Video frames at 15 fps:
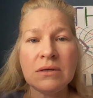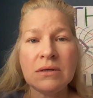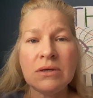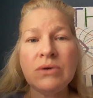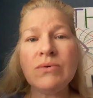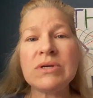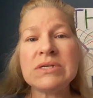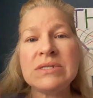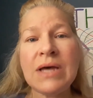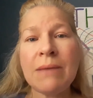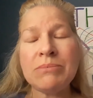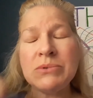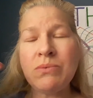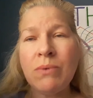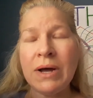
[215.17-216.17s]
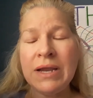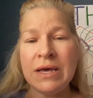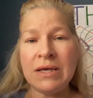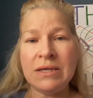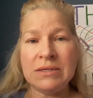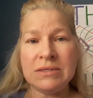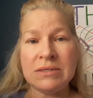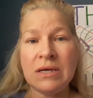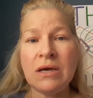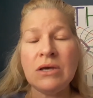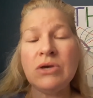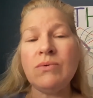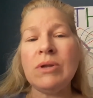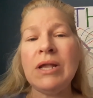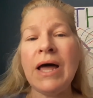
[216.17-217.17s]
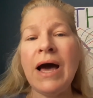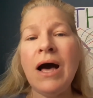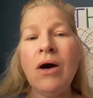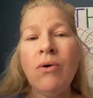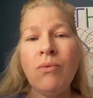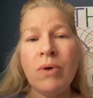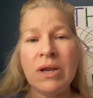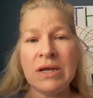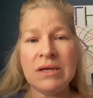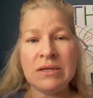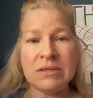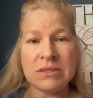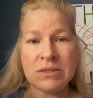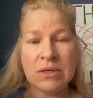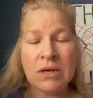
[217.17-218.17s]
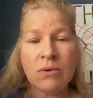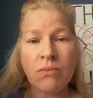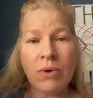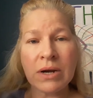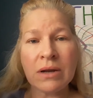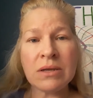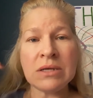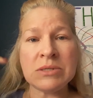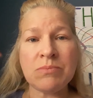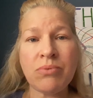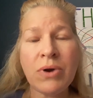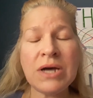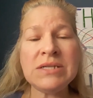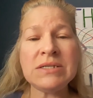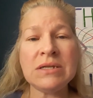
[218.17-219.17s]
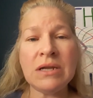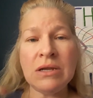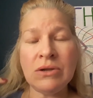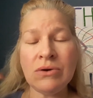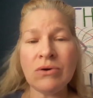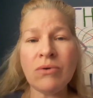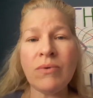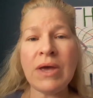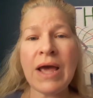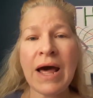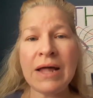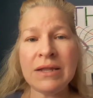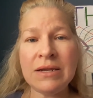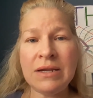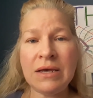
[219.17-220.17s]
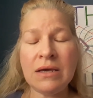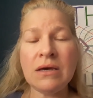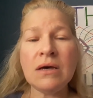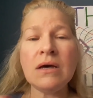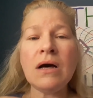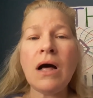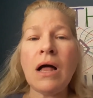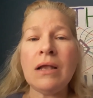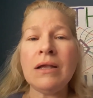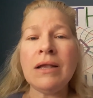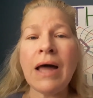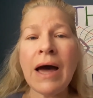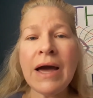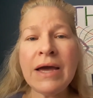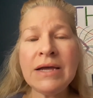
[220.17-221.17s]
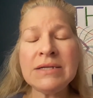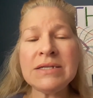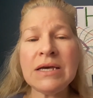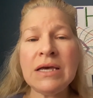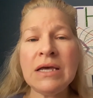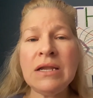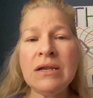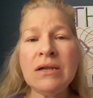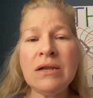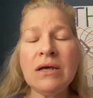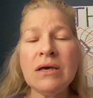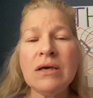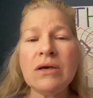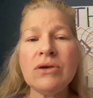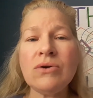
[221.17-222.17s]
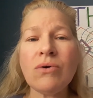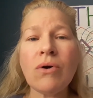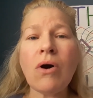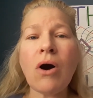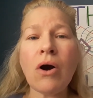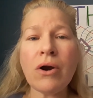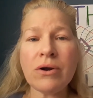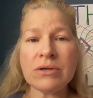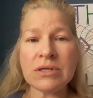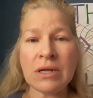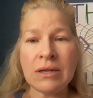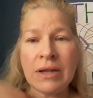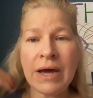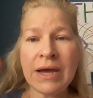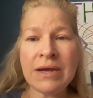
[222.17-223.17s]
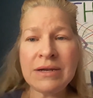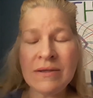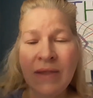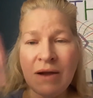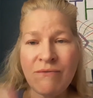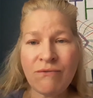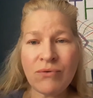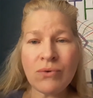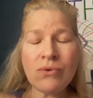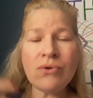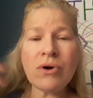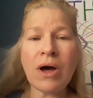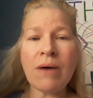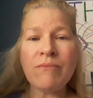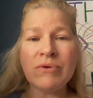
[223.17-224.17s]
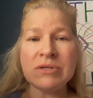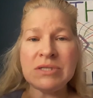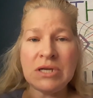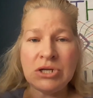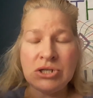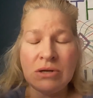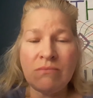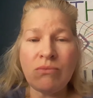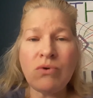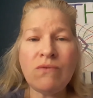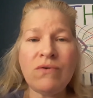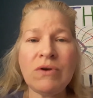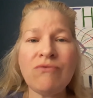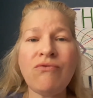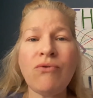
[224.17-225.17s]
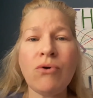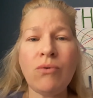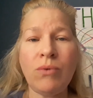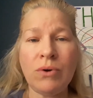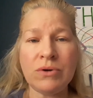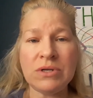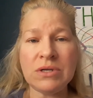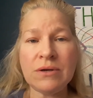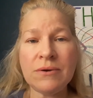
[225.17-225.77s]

You accept what is, you allow what is present in your reality, aligned in your heart, aligned in that full conversation moving forward.